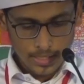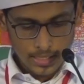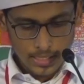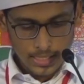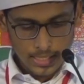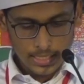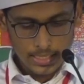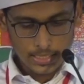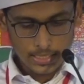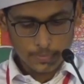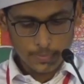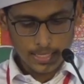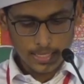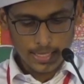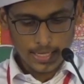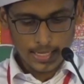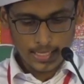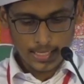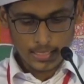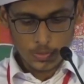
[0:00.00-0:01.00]
it is
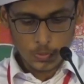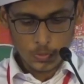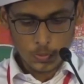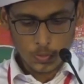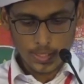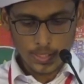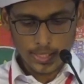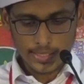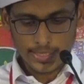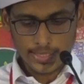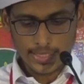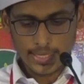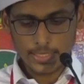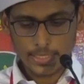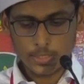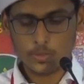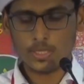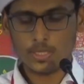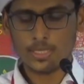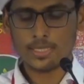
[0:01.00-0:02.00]
very less who did try
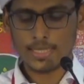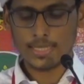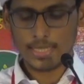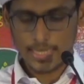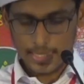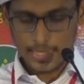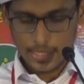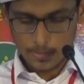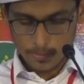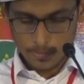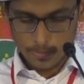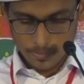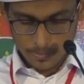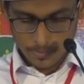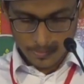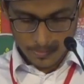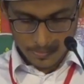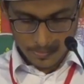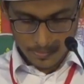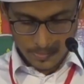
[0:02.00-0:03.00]
to describe
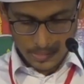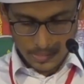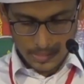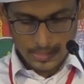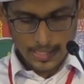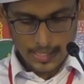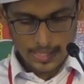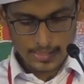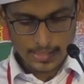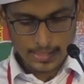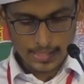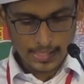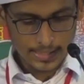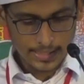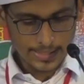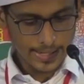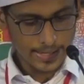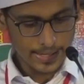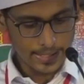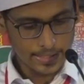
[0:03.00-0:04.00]
it as
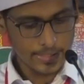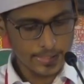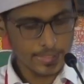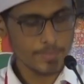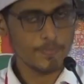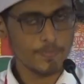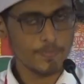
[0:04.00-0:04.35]
detailed.